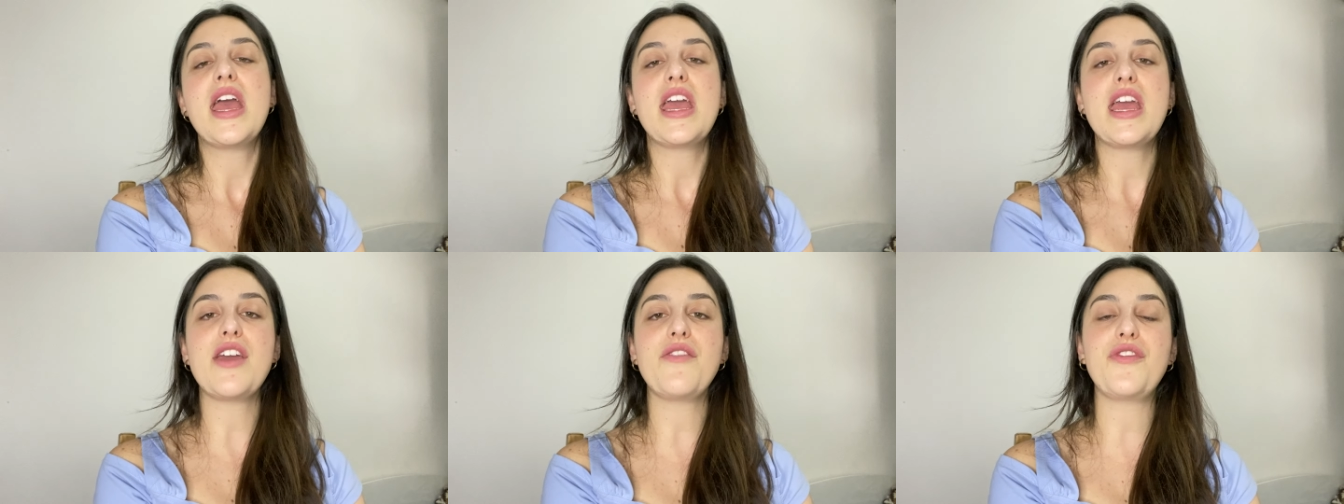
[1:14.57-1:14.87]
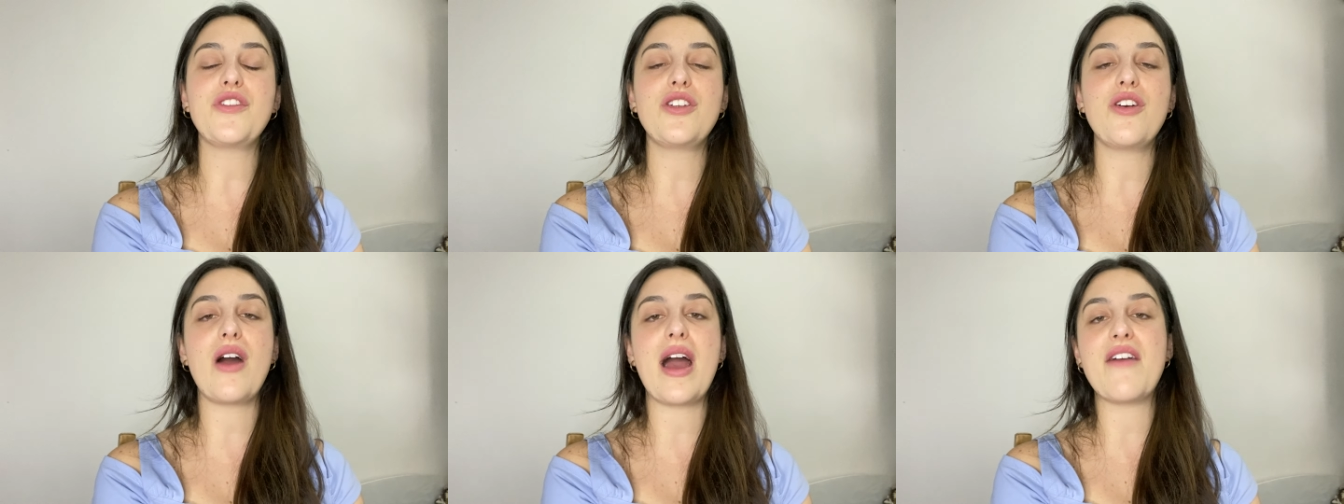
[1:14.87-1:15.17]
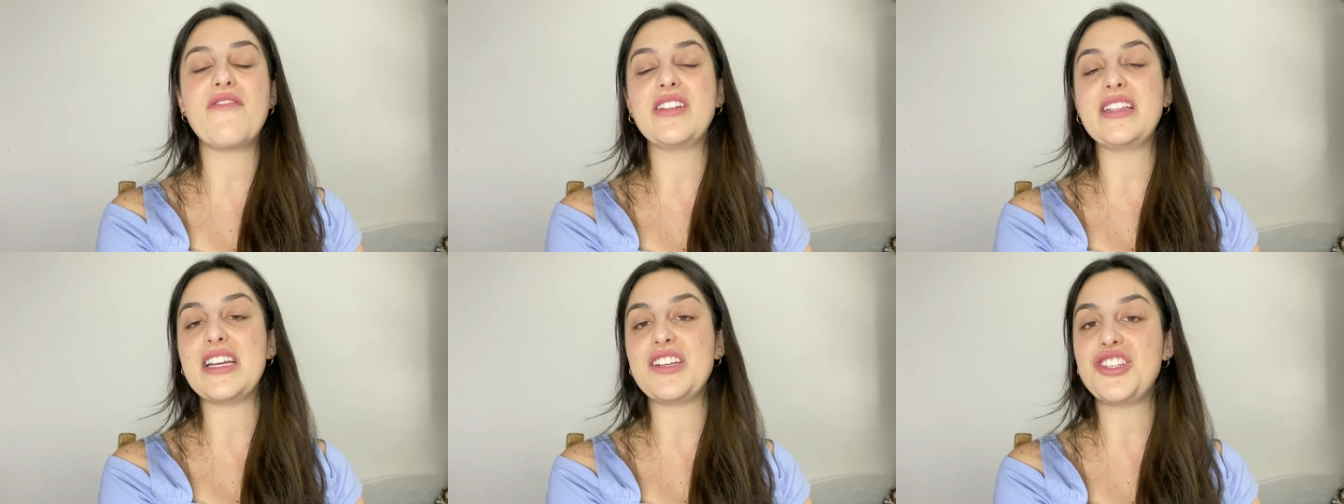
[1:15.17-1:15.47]
if you don't
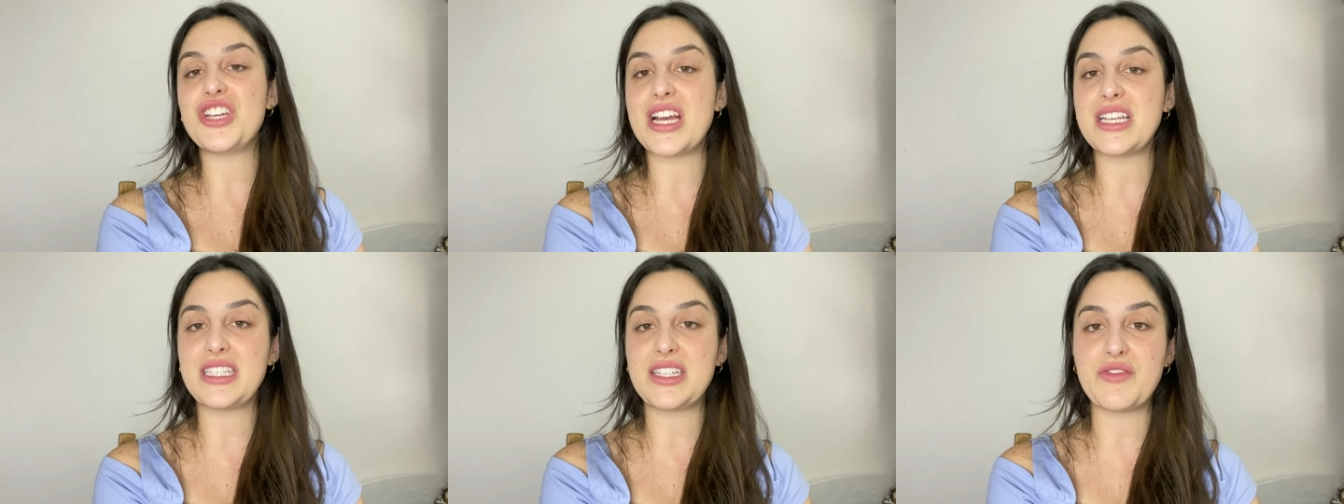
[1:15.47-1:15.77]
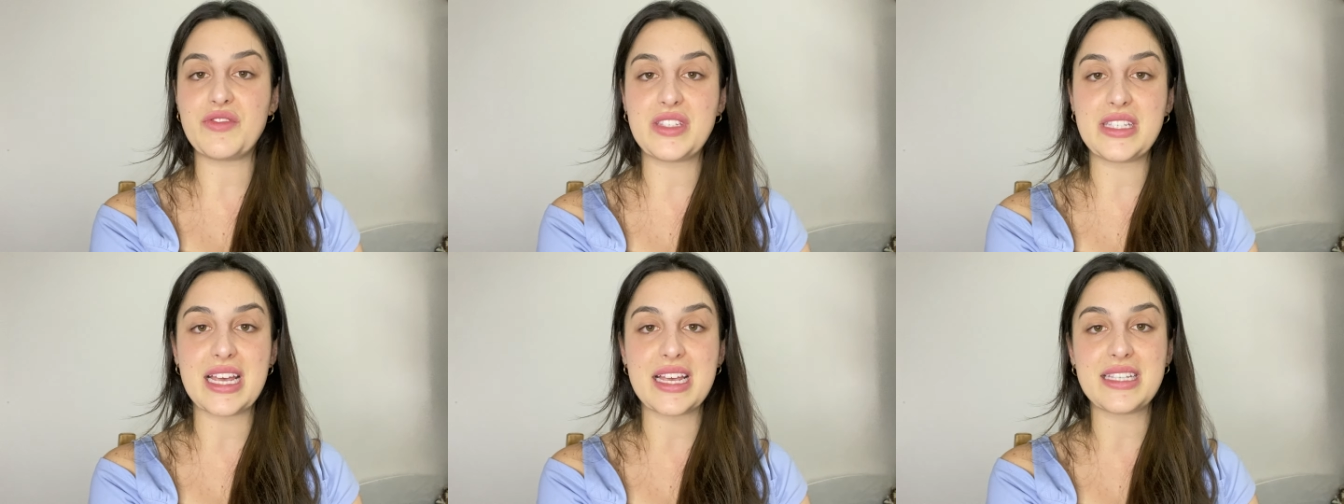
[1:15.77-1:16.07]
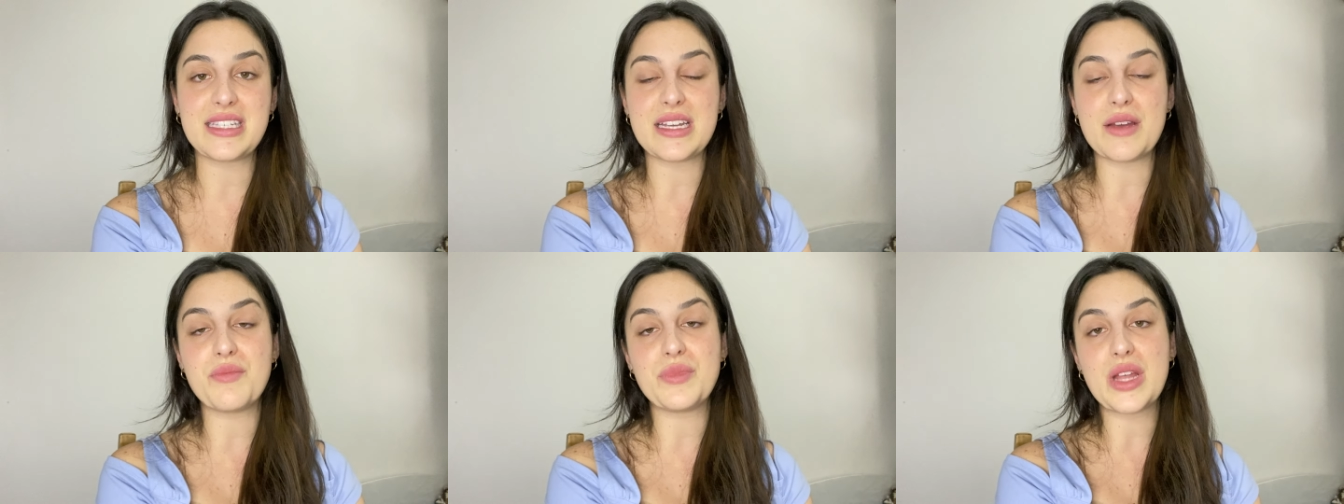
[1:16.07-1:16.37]
have a digestive
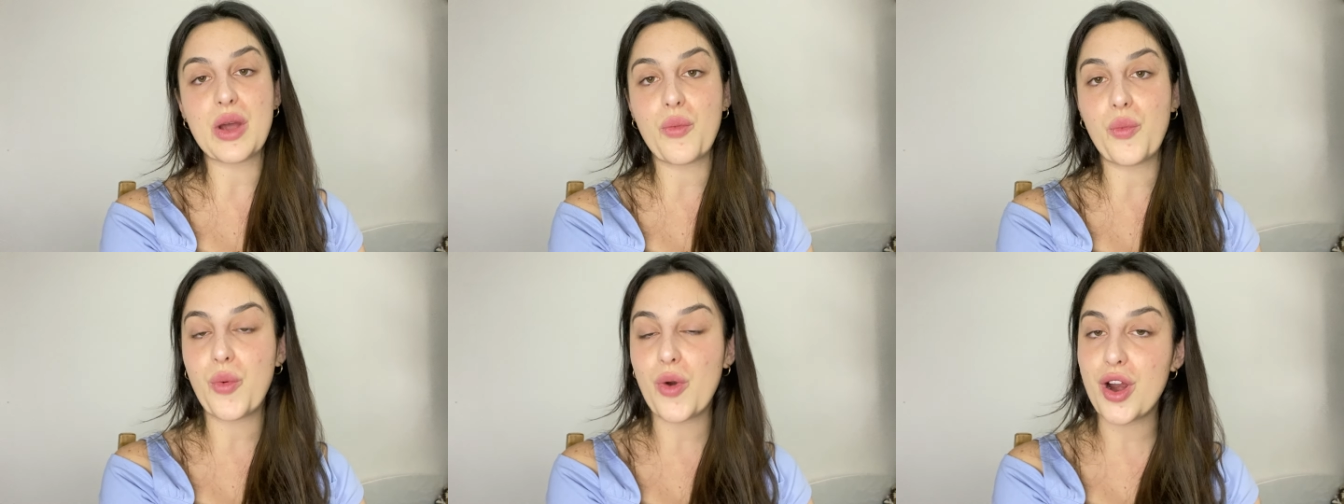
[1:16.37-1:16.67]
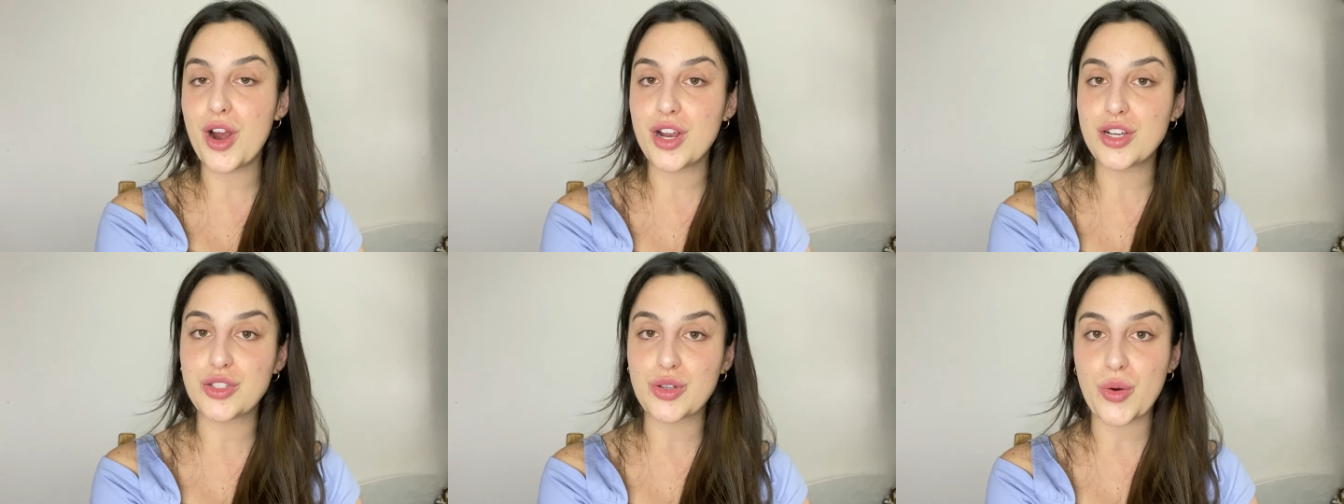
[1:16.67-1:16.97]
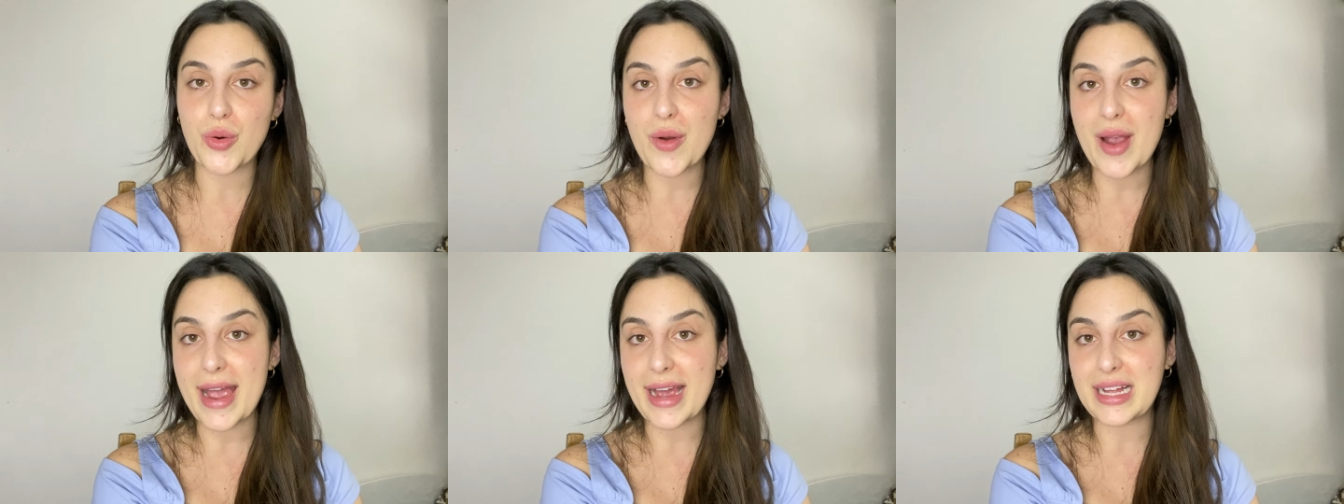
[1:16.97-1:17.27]
system that works
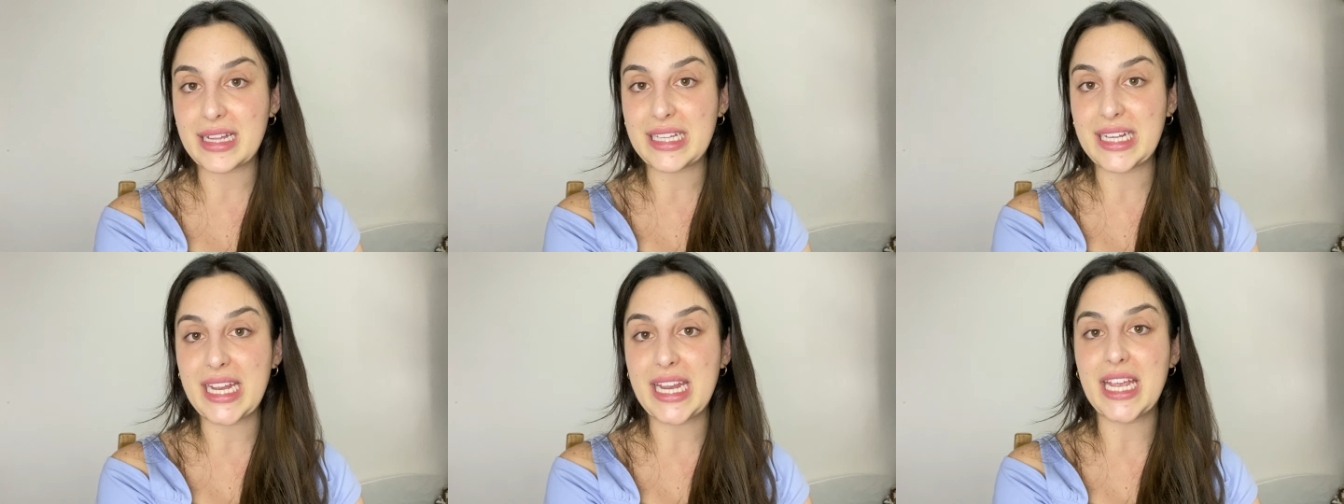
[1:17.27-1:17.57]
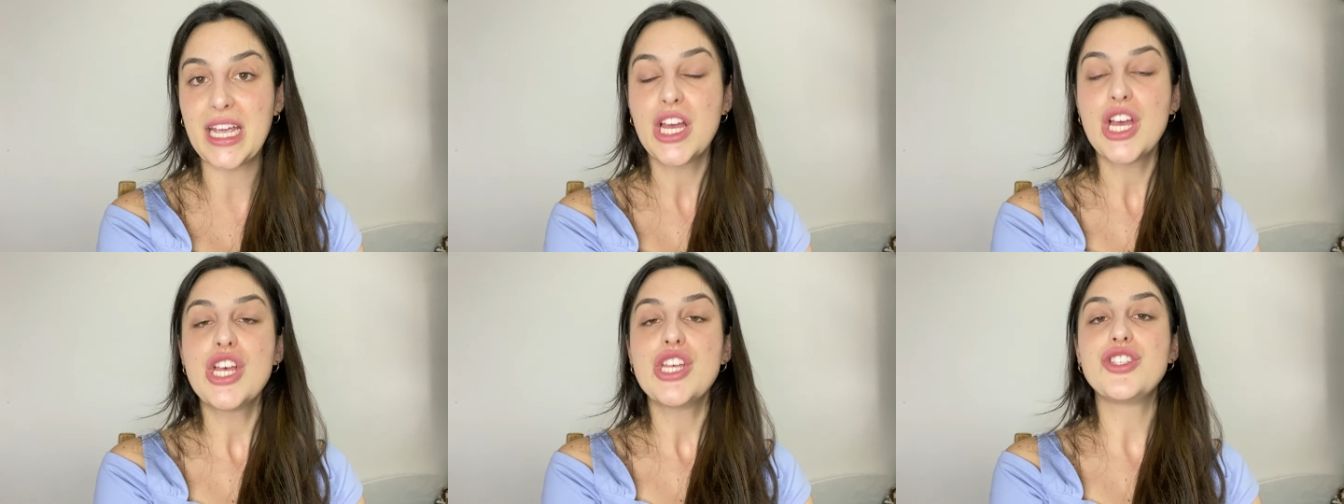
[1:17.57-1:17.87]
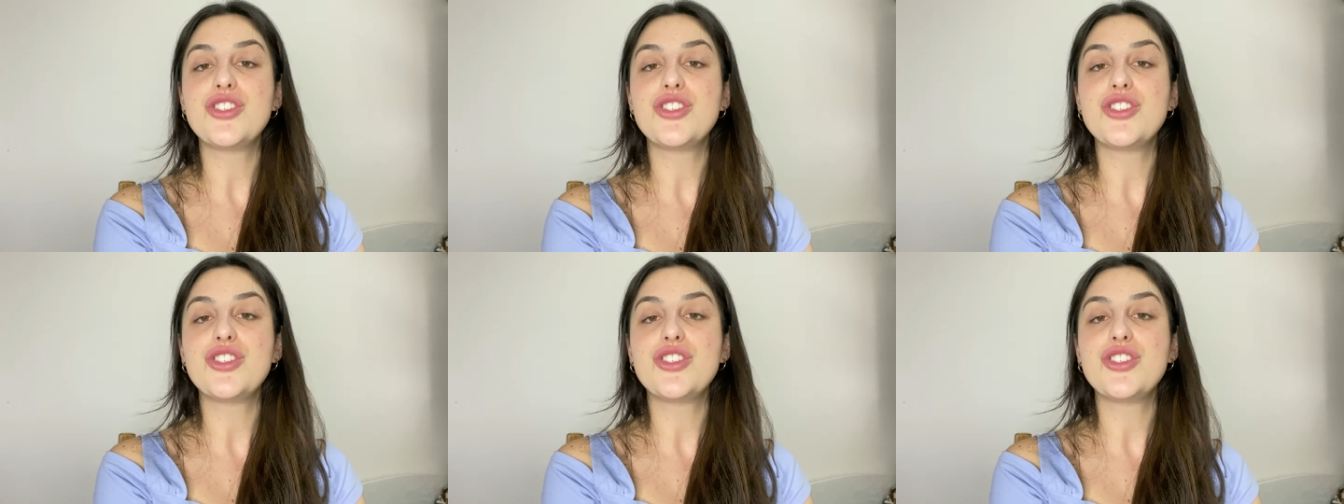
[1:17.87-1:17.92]
correctly.